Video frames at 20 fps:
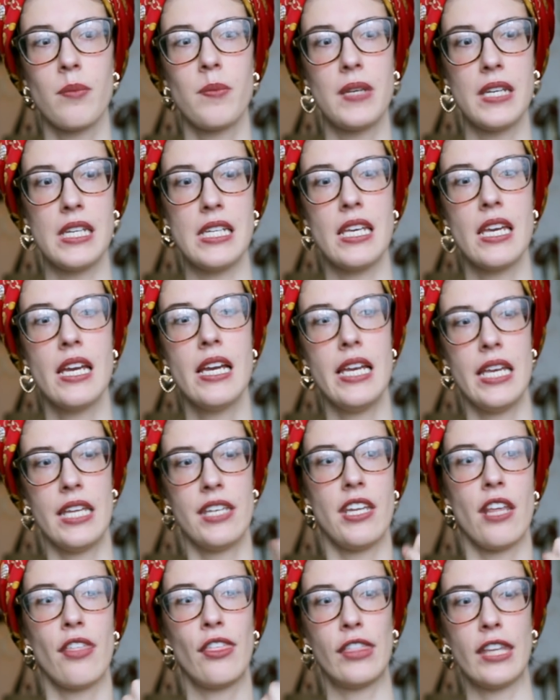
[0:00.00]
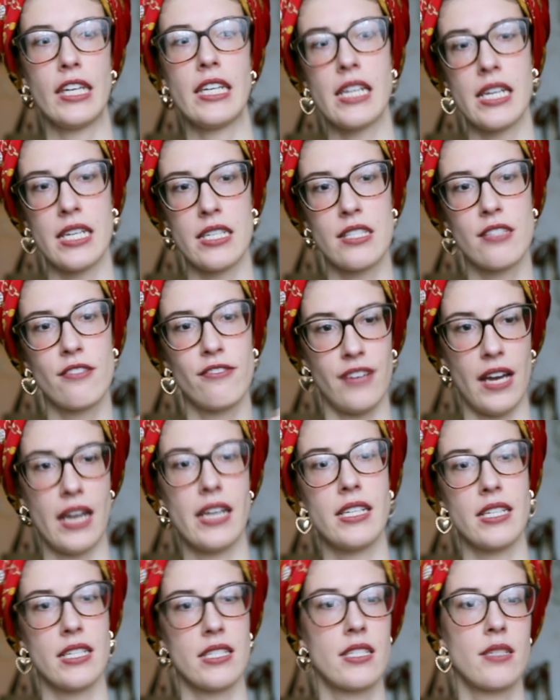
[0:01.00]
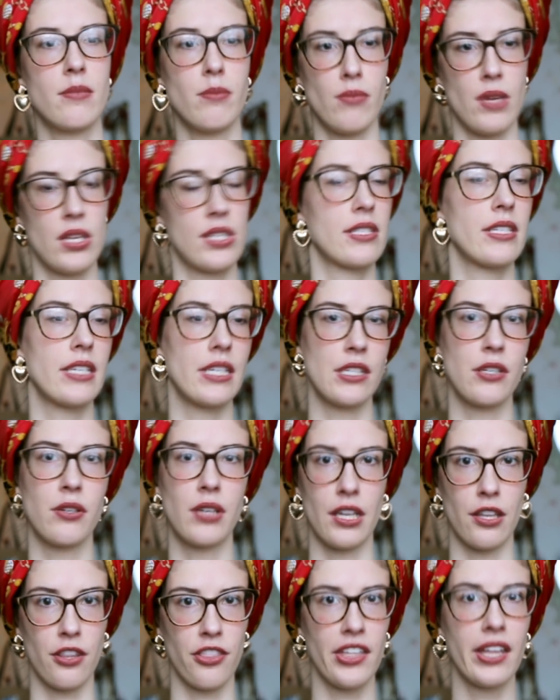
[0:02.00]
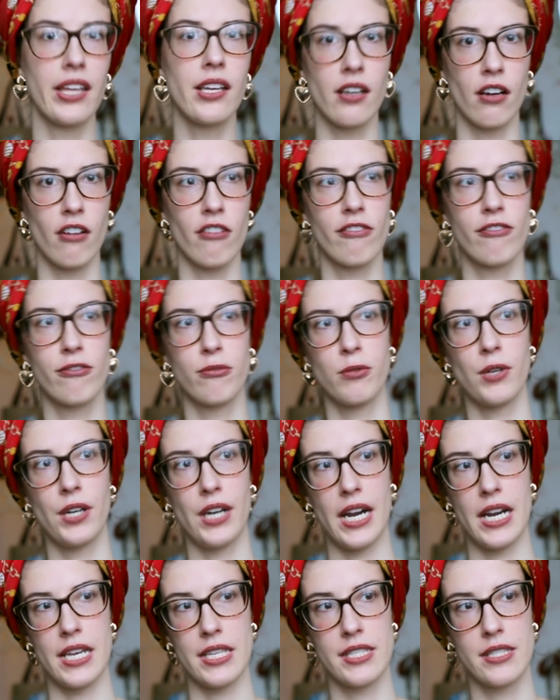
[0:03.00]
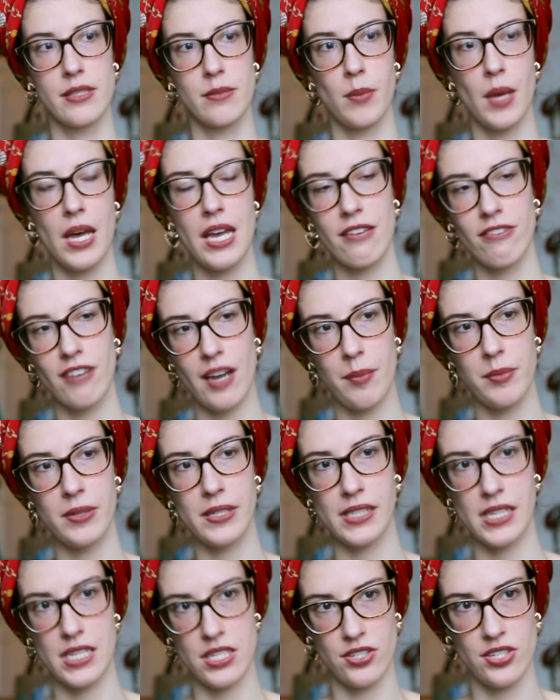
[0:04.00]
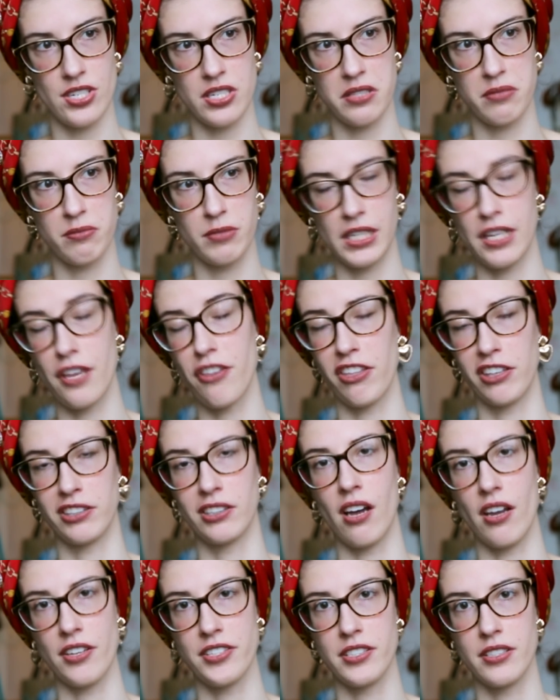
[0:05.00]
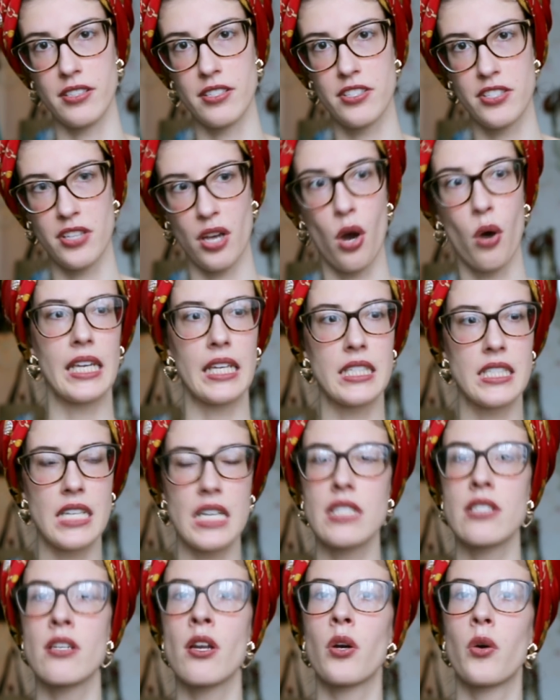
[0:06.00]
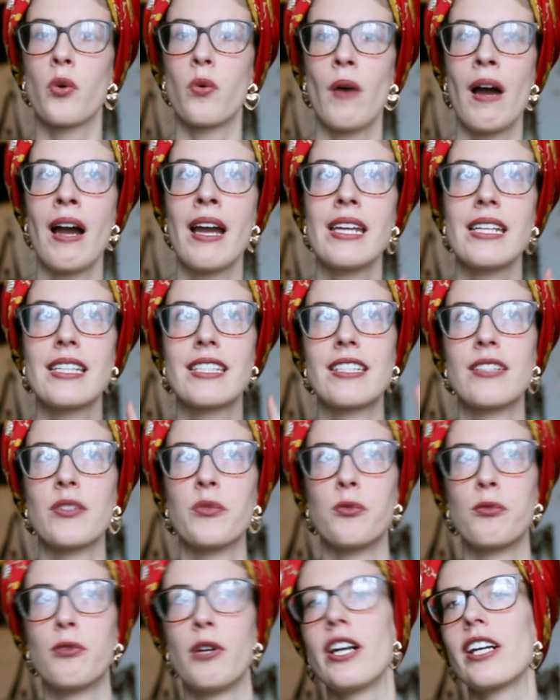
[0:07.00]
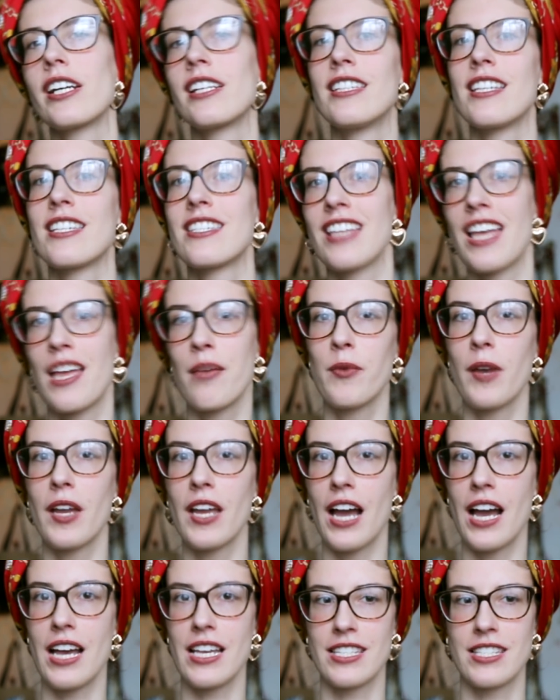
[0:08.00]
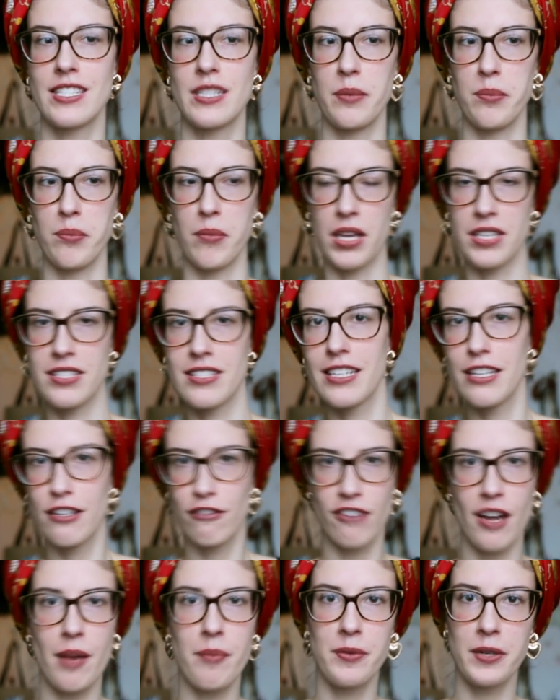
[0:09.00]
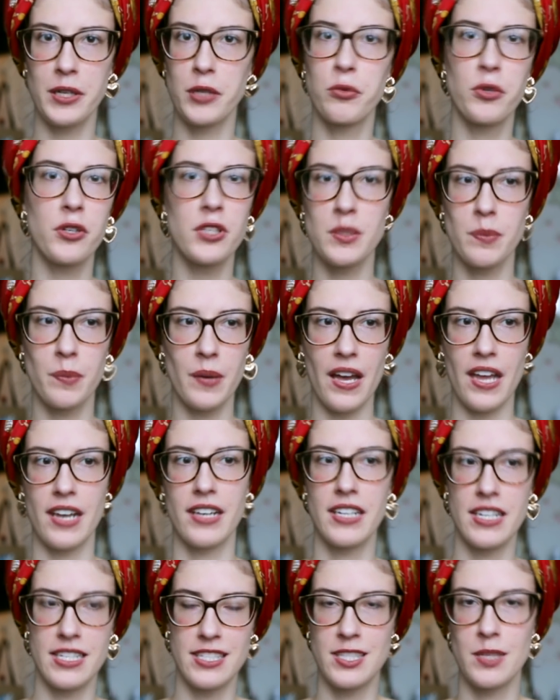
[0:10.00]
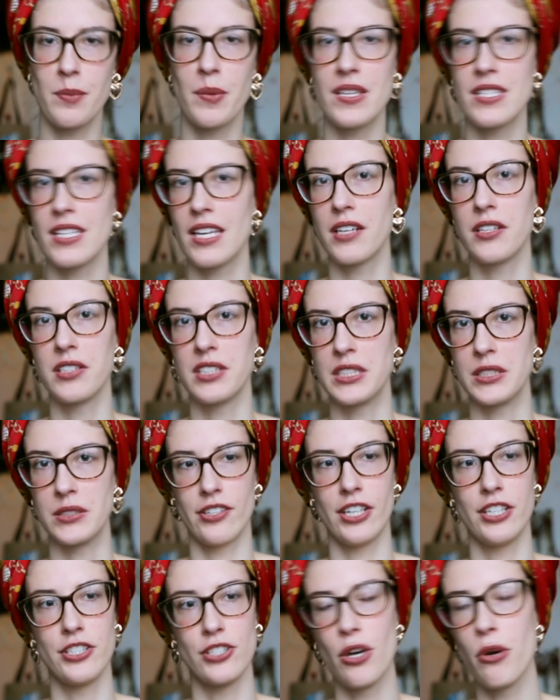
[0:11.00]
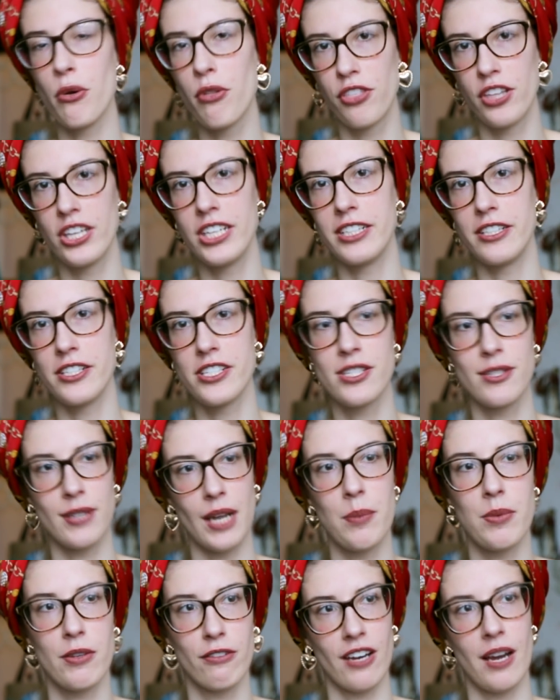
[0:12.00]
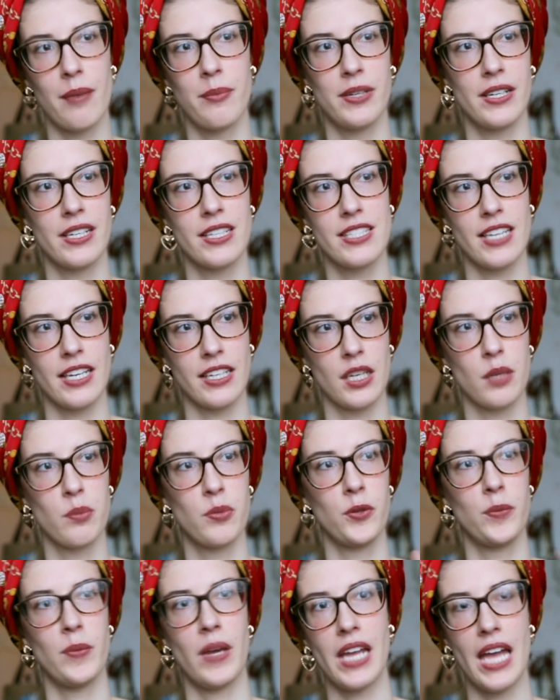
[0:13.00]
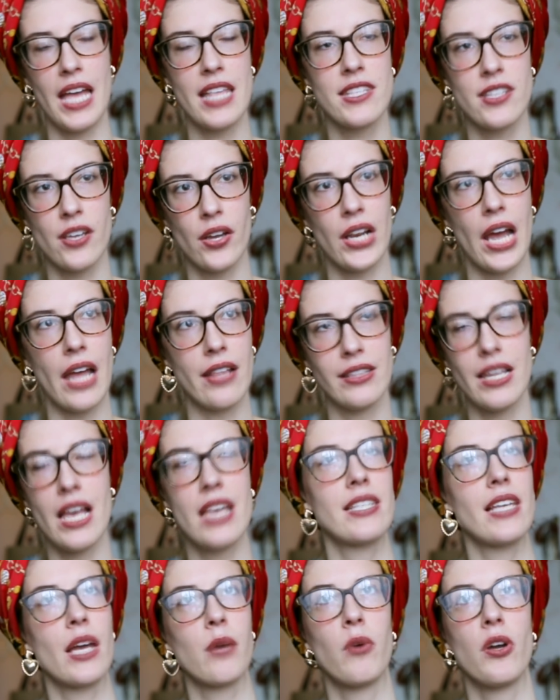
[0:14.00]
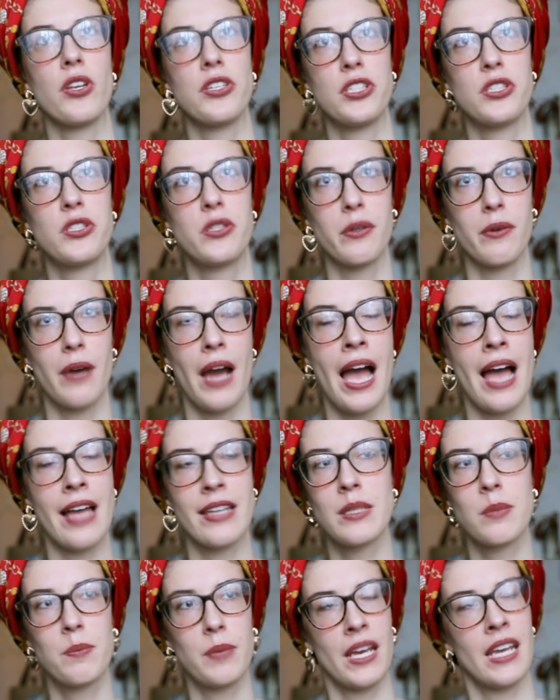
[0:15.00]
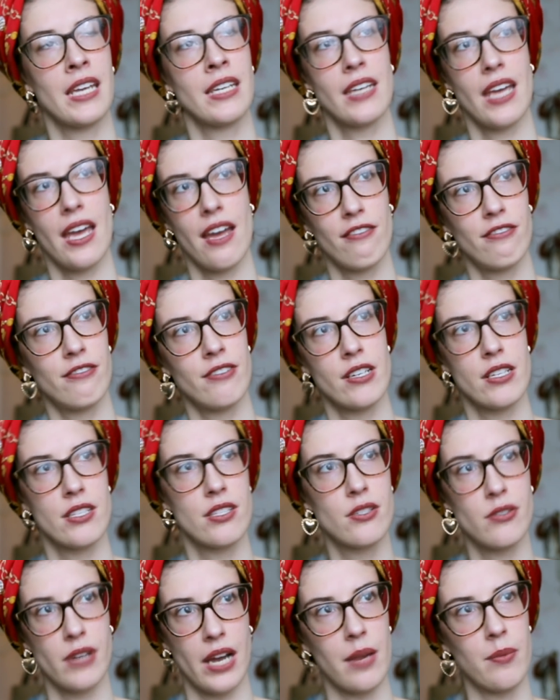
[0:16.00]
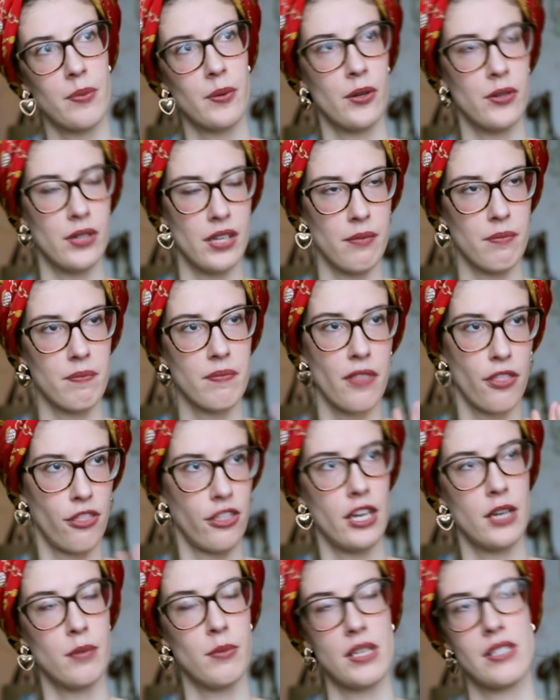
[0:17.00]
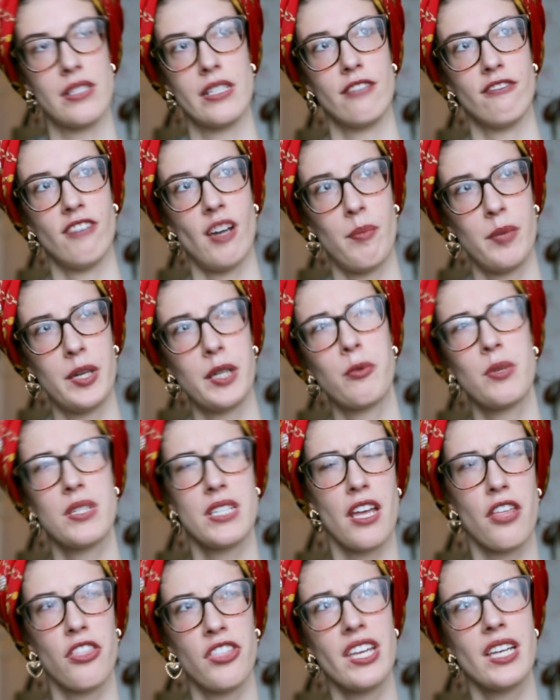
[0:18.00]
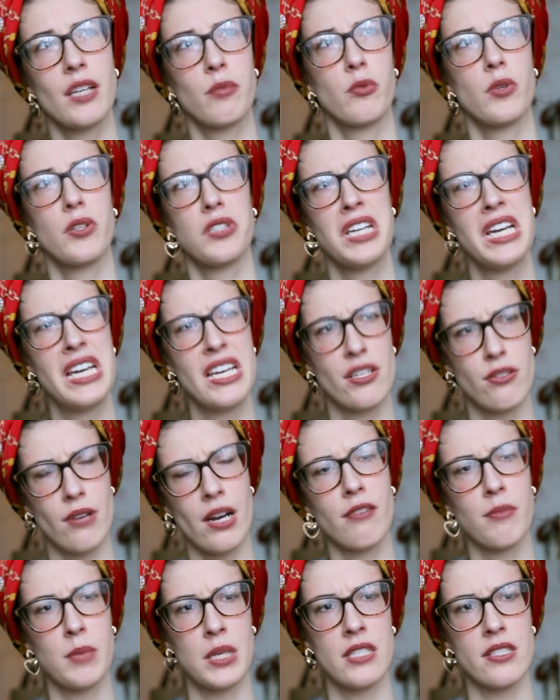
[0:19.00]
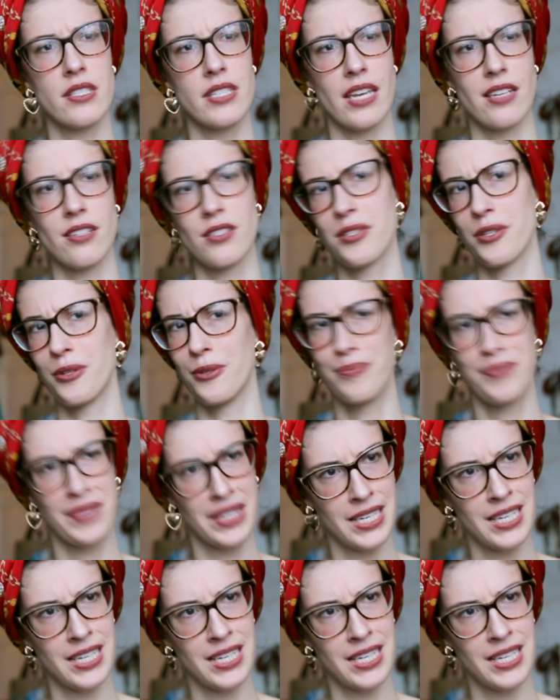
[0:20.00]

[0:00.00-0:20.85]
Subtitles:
be the thinnest, finest muslin you can think of, whereas my fabric is just really thin cotton. So it does not quite work the same way as a muslin fabric would, but it's the best I could do. There are no thinner stripy fabrics I can put my hands on, unless I wanted to hand paint every stripe on a thin muslin fabric, which I think would drive me insane. So